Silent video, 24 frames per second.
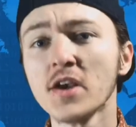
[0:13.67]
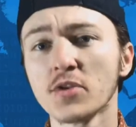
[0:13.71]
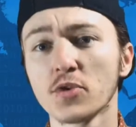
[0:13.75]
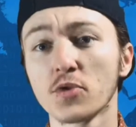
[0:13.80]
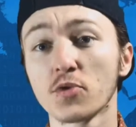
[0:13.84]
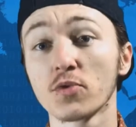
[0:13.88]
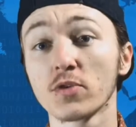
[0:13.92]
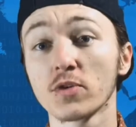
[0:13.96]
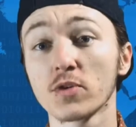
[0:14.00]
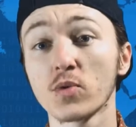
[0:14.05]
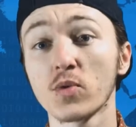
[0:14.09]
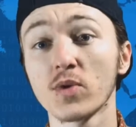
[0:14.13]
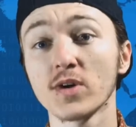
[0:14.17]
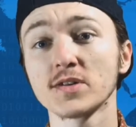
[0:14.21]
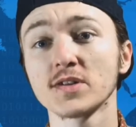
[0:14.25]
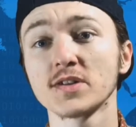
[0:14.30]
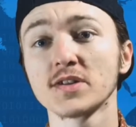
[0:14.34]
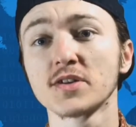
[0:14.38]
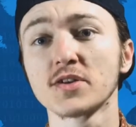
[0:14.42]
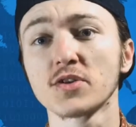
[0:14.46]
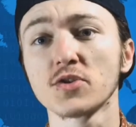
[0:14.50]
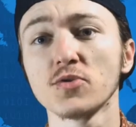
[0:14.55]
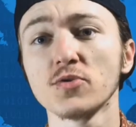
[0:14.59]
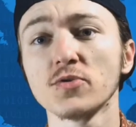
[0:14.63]
The
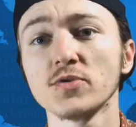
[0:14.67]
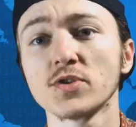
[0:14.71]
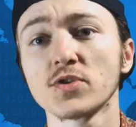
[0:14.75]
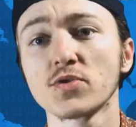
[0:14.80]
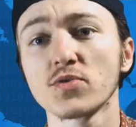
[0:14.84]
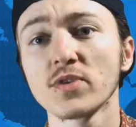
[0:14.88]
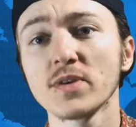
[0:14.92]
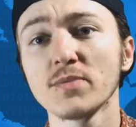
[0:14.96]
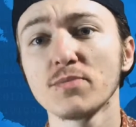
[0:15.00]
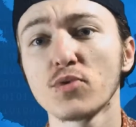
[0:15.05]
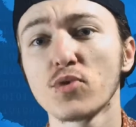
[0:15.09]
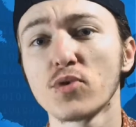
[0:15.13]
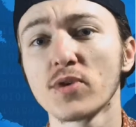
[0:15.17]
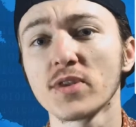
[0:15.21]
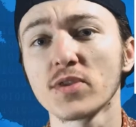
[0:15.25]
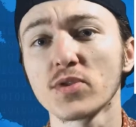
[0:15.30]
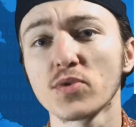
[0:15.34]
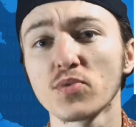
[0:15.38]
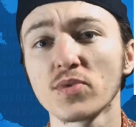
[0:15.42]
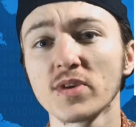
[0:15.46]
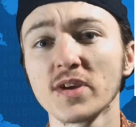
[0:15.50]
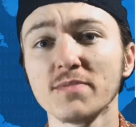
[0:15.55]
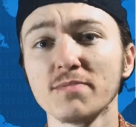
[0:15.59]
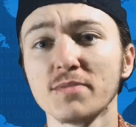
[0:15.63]
request includes
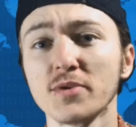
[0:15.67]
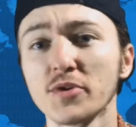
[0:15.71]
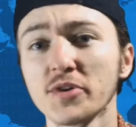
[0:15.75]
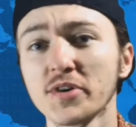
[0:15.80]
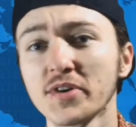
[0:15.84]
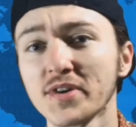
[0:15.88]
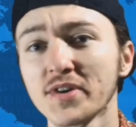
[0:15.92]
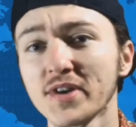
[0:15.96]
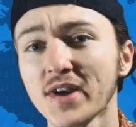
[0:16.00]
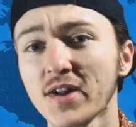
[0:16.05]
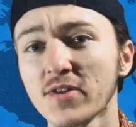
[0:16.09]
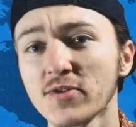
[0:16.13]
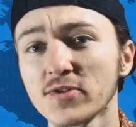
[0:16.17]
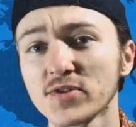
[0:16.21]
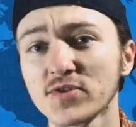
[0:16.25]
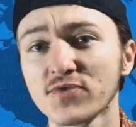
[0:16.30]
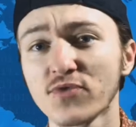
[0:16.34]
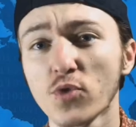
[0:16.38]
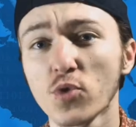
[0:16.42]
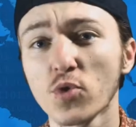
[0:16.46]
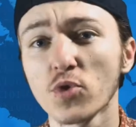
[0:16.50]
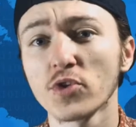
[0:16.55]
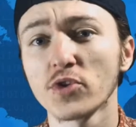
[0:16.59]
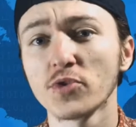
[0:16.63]
$3.3 billion
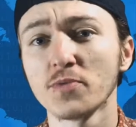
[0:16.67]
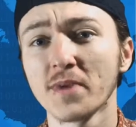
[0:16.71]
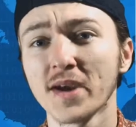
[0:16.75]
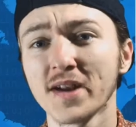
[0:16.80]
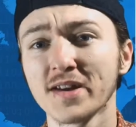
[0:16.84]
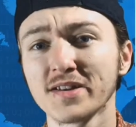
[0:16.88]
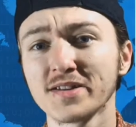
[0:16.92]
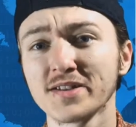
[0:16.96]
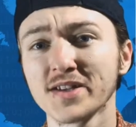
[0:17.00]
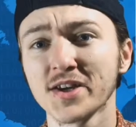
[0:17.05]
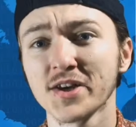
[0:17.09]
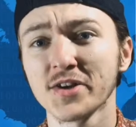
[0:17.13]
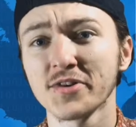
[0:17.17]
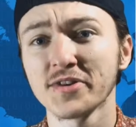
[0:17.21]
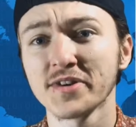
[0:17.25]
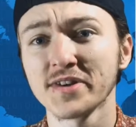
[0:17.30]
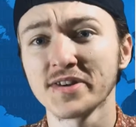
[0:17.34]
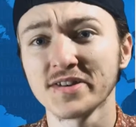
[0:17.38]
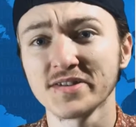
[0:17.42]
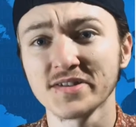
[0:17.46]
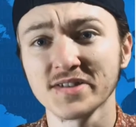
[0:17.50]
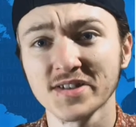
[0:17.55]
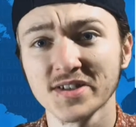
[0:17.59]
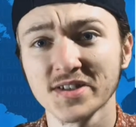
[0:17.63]
for
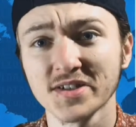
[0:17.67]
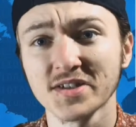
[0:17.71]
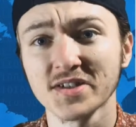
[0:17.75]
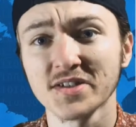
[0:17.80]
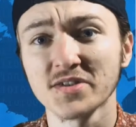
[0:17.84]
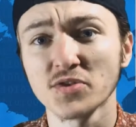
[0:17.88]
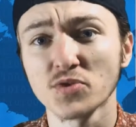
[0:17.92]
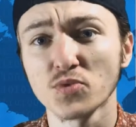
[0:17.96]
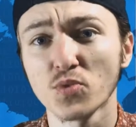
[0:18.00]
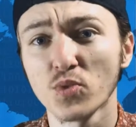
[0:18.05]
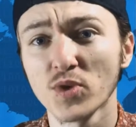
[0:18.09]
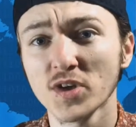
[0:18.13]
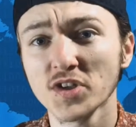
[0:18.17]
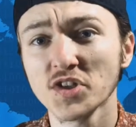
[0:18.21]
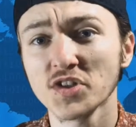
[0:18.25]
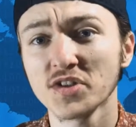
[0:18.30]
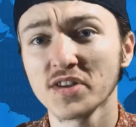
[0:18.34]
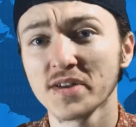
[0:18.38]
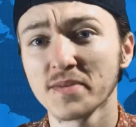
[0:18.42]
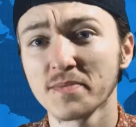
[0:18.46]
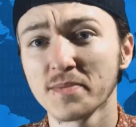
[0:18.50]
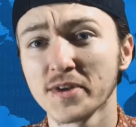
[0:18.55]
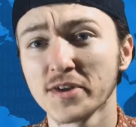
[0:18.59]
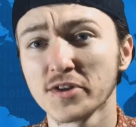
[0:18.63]
humanitarian assistance, which
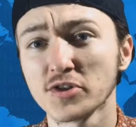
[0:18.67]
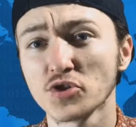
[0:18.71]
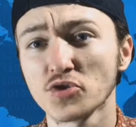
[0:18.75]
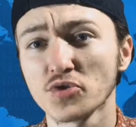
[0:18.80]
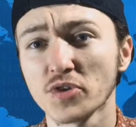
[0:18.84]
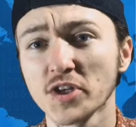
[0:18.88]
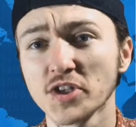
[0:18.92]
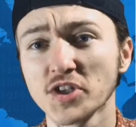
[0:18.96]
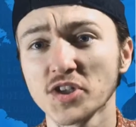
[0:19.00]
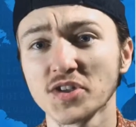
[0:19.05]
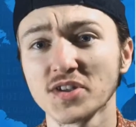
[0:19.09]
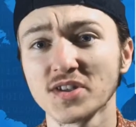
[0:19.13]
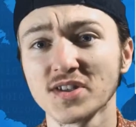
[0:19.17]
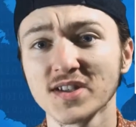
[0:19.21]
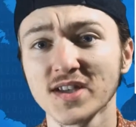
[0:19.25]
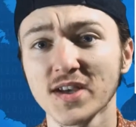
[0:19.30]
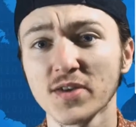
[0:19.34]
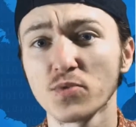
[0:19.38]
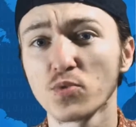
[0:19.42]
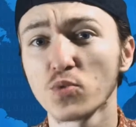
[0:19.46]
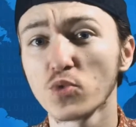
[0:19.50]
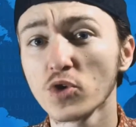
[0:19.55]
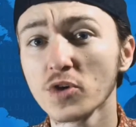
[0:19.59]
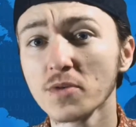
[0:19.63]
the administration
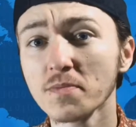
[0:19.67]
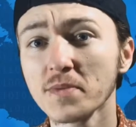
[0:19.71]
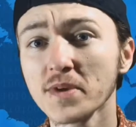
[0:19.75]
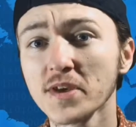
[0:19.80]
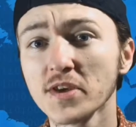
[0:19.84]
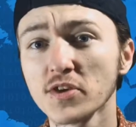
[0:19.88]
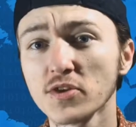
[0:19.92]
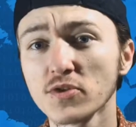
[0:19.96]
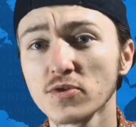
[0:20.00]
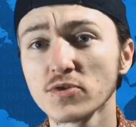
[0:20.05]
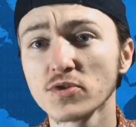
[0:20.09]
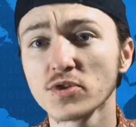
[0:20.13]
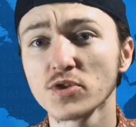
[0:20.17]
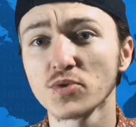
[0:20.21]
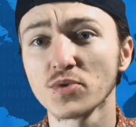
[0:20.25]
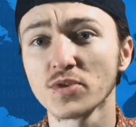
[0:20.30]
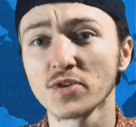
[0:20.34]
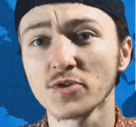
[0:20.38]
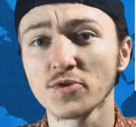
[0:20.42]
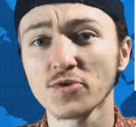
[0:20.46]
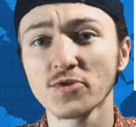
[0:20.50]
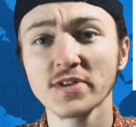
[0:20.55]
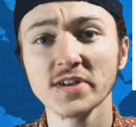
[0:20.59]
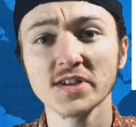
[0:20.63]
said would be used to
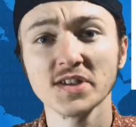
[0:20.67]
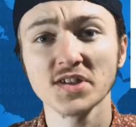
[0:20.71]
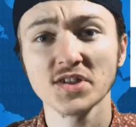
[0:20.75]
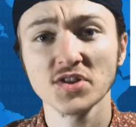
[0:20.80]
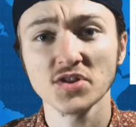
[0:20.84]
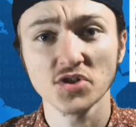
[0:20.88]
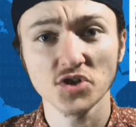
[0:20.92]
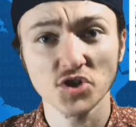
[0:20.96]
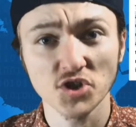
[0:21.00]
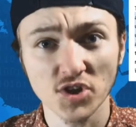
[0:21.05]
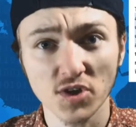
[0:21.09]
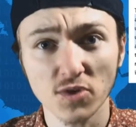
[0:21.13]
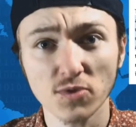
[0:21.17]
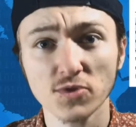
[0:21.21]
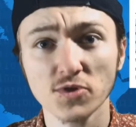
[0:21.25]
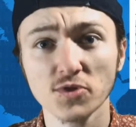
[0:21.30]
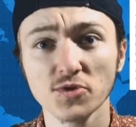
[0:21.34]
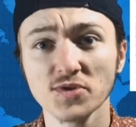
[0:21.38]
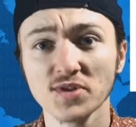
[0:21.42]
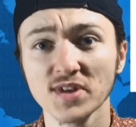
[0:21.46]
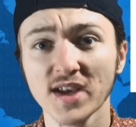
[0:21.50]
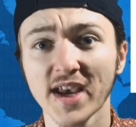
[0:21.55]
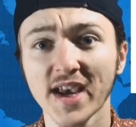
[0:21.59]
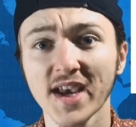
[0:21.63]
increase
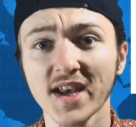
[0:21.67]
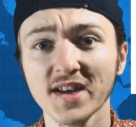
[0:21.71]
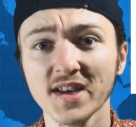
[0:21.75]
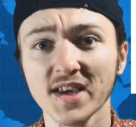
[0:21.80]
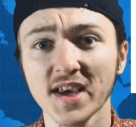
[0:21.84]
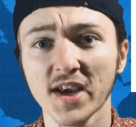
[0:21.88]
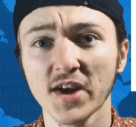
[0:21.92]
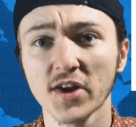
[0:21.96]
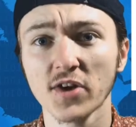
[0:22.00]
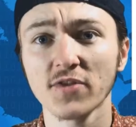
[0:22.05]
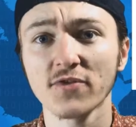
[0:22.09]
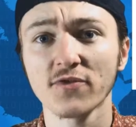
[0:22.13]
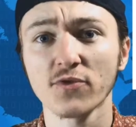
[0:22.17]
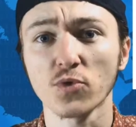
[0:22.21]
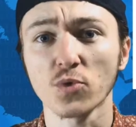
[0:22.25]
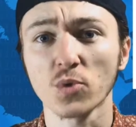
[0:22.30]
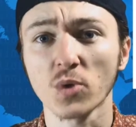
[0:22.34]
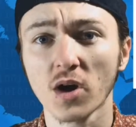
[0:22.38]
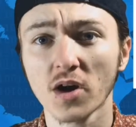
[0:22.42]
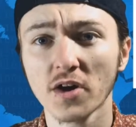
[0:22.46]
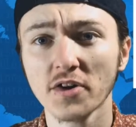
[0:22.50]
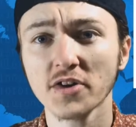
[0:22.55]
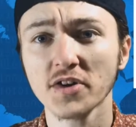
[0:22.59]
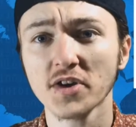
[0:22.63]
shelters and care
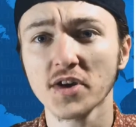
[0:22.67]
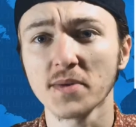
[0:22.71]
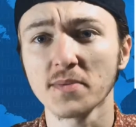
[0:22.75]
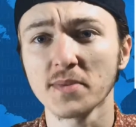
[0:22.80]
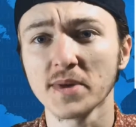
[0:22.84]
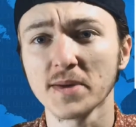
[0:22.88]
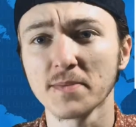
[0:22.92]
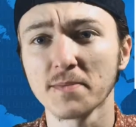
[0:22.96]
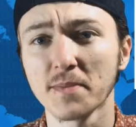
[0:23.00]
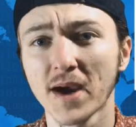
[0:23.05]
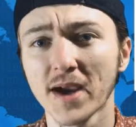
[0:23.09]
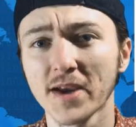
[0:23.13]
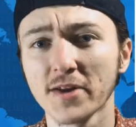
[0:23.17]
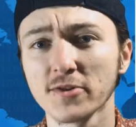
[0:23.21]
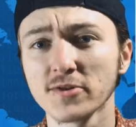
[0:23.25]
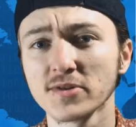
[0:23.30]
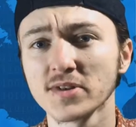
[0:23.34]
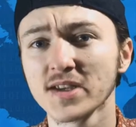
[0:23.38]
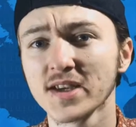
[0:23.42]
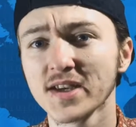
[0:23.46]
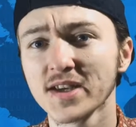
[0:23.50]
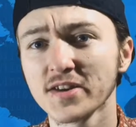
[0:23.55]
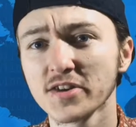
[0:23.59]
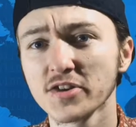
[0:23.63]
for unaccompanied
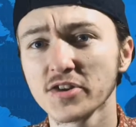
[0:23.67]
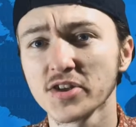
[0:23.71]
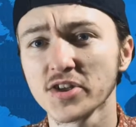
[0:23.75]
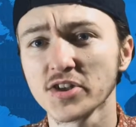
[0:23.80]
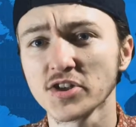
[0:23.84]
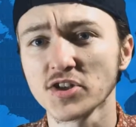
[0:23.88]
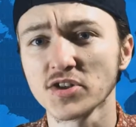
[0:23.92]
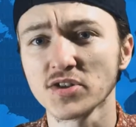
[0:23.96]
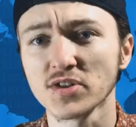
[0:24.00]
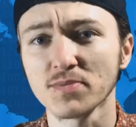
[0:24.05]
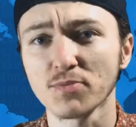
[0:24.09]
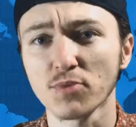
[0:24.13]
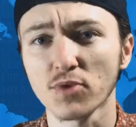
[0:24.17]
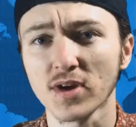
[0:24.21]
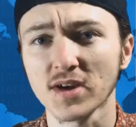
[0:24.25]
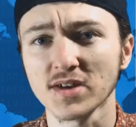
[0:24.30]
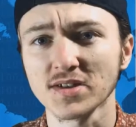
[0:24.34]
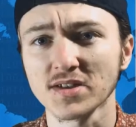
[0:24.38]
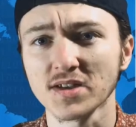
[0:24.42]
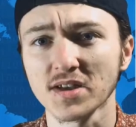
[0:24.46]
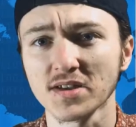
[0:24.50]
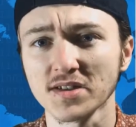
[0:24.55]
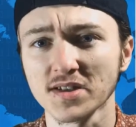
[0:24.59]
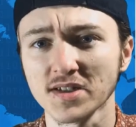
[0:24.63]
minors in addition to
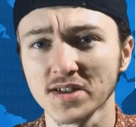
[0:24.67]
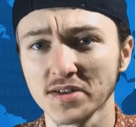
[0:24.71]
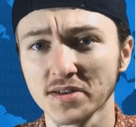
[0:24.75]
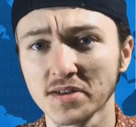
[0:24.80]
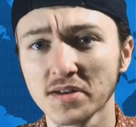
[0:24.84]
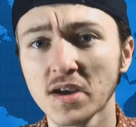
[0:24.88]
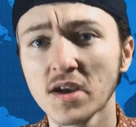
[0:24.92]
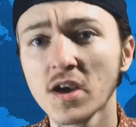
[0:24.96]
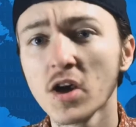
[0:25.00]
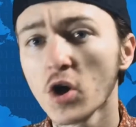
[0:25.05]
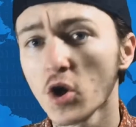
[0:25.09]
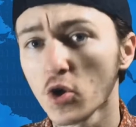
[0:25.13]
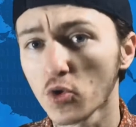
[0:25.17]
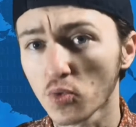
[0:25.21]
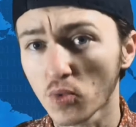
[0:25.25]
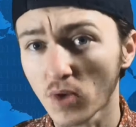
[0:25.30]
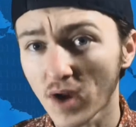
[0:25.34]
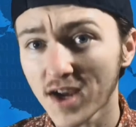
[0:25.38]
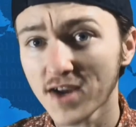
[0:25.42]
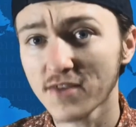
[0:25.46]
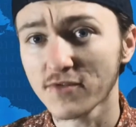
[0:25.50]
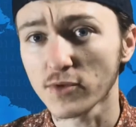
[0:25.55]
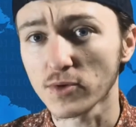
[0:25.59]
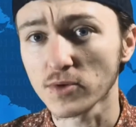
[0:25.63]
processing
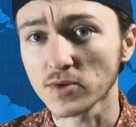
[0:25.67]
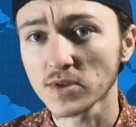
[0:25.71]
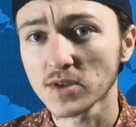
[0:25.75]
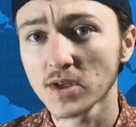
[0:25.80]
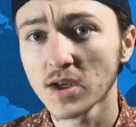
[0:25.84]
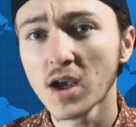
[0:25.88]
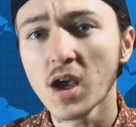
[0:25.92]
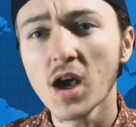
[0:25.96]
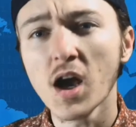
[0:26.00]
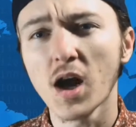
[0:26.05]
arrivals.